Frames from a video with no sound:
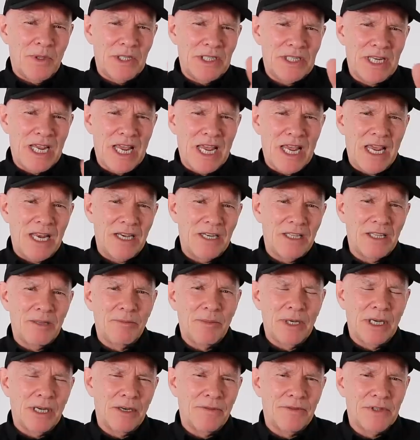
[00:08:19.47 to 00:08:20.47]
his hand in the
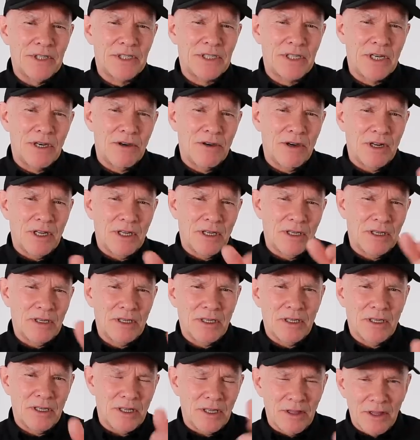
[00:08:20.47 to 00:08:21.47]
middle of the steering,
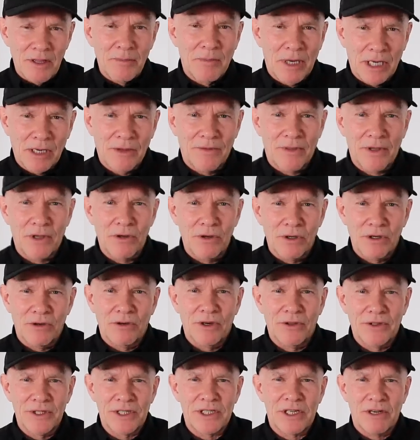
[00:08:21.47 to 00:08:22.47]
in the middle of the corner
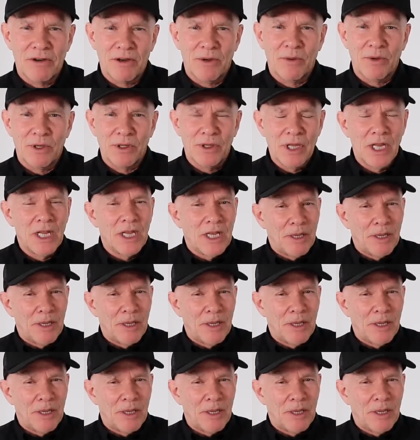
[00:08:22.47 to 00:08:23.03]
on the steering wheel.